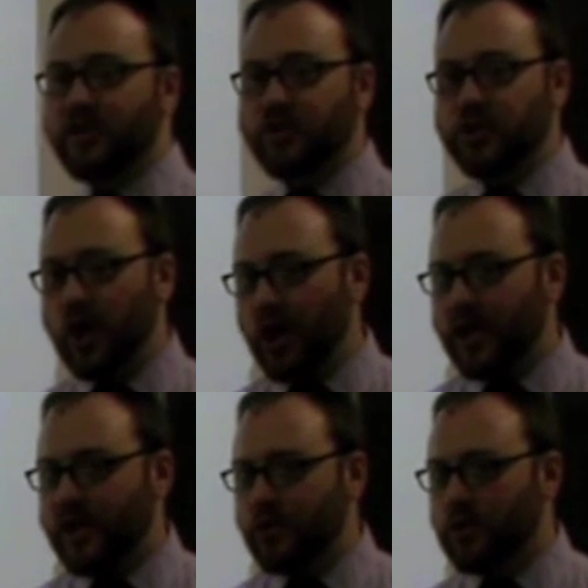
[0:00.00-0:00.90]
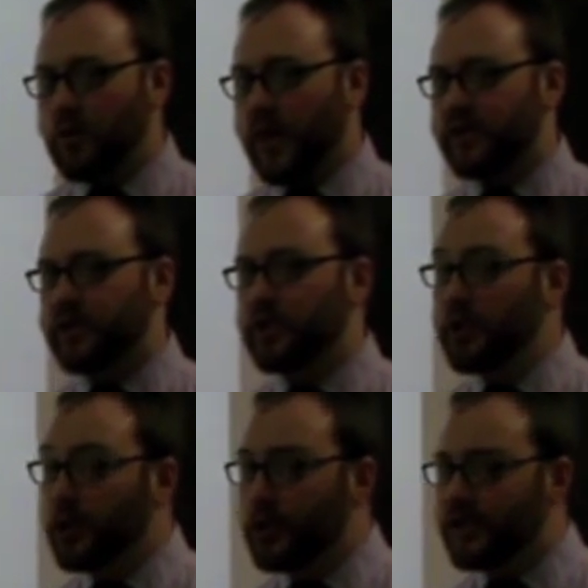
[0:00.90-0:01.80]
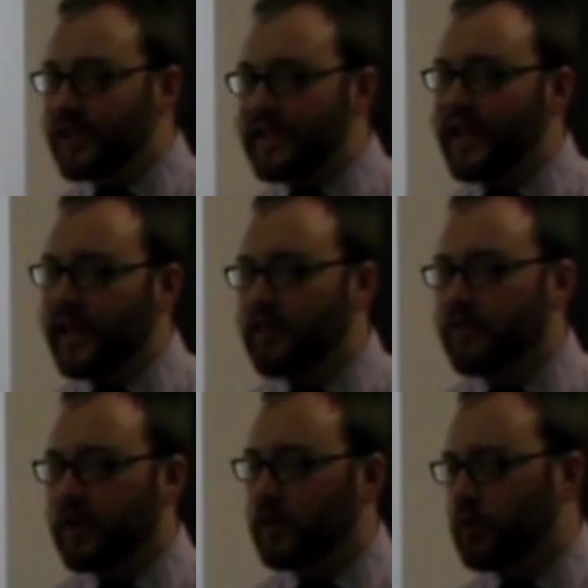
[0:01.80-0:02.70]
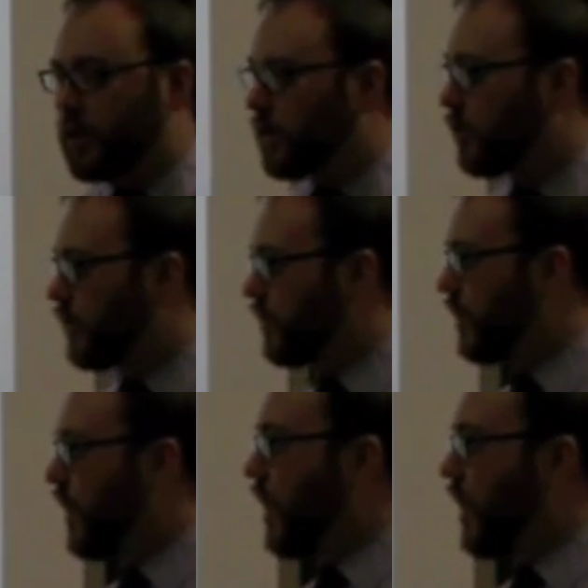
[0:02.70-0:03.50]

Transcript: and turn it into a question using inverted word order.